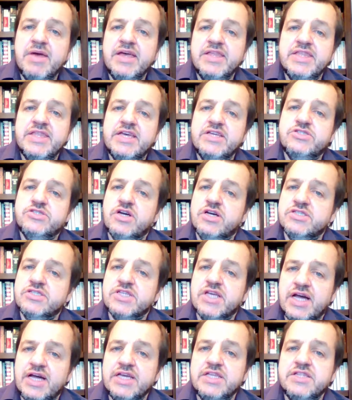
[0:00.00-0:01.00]
and they just
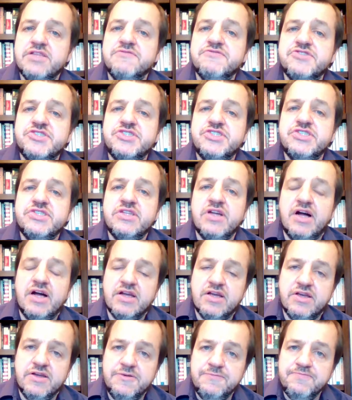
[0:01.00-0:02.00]
kind of
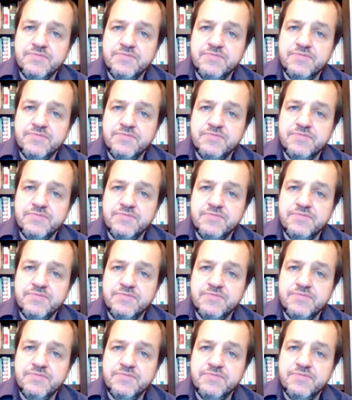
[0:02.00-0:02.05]
stuck.